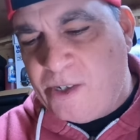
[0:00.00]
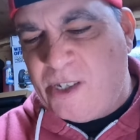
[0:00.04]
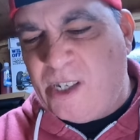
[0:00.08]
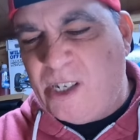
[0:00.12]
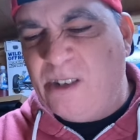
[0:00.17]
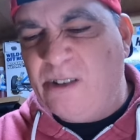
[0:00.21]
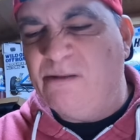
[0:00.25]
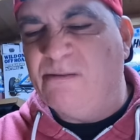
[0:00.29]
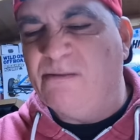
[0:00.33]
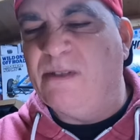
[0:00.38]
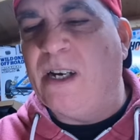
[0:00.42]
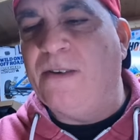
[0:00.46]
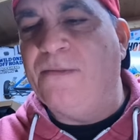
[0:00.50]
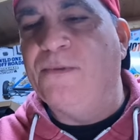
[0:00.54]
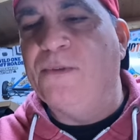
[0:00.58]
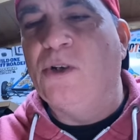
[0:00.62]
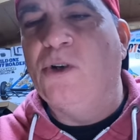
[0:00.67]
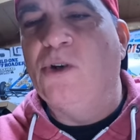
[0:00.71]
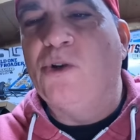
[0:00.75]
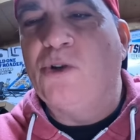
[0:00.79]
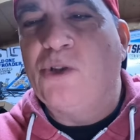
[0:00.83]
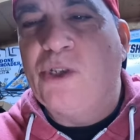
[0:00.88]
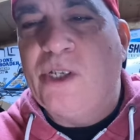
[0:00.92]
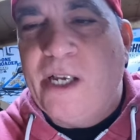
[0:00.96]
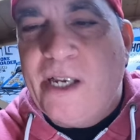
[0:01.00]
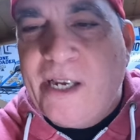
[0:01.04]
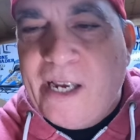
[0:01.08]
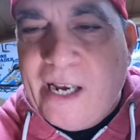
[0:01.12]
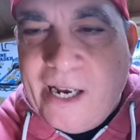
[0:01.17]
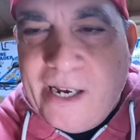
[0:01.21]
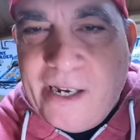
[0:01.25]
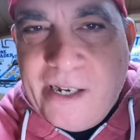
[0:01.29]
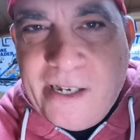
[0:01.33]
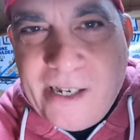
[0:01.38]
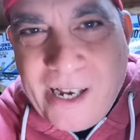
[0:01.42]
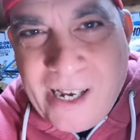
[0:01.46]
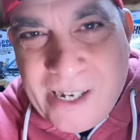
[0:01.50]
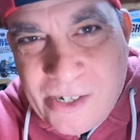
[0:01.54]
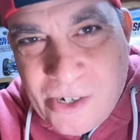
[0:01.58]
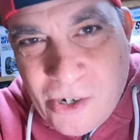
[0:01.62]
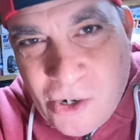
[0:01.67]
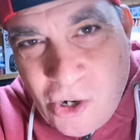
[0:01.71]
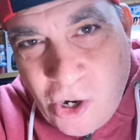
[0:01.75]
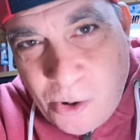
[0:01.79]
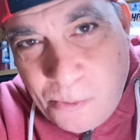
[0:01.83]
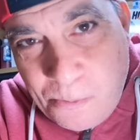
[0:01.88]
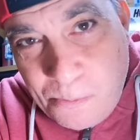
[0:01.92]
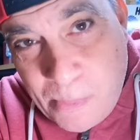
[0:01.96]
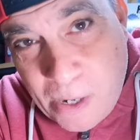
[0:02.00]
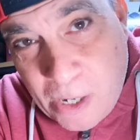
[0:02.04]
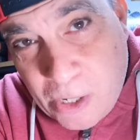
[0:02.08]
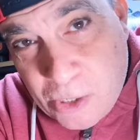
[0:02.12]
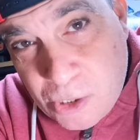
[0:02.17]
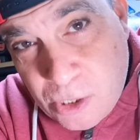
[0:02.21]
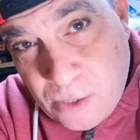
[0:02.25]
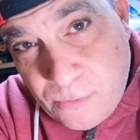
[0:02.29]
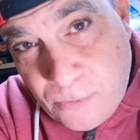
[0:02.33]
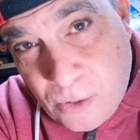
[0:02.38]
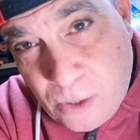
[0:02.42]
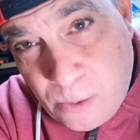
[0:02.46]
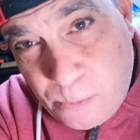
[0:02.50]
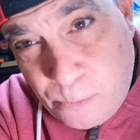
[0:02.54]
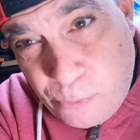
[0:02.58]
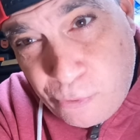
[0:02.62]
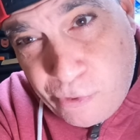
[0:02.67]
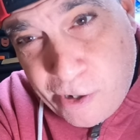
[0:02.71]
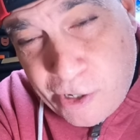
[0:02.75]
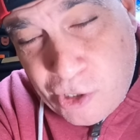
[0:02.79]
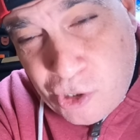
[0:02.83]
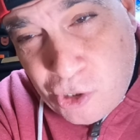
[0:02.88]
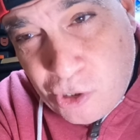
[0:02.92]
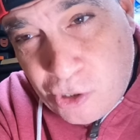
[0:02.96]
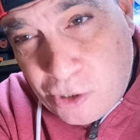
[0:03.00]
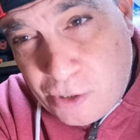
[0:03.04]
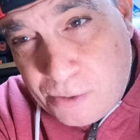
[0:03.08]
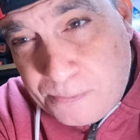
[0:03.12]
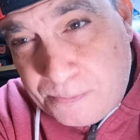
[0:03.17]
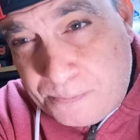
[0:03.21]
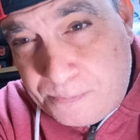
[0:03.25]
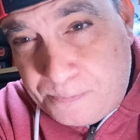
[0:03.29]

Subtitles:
so I haven't looked at it yet. It hasn't got much of a compression,